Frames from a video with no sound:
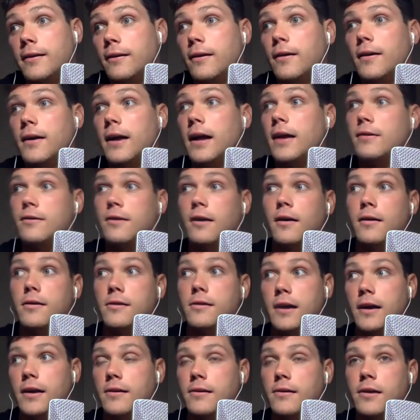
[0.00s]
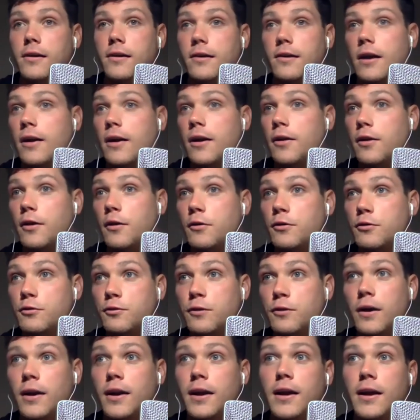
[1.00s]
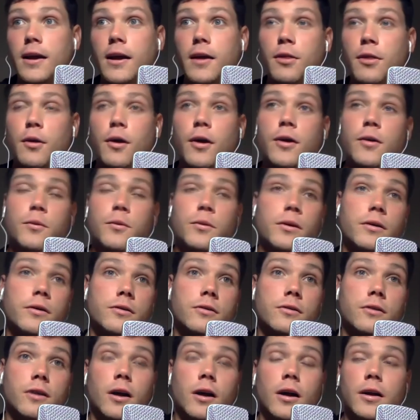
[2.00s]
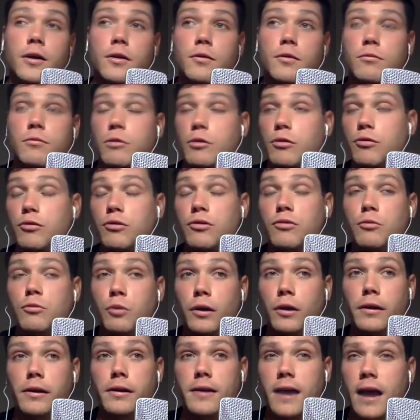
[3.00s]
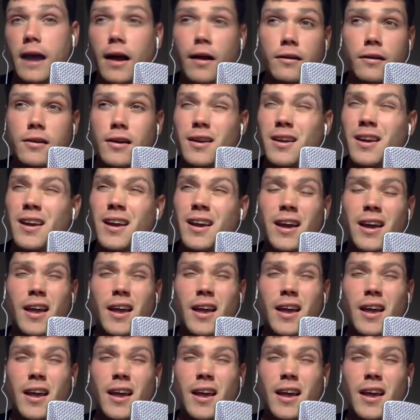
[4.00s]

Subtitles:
look, I saw this guy on TikTok, I thought it was funny, I thought it was he's really talented,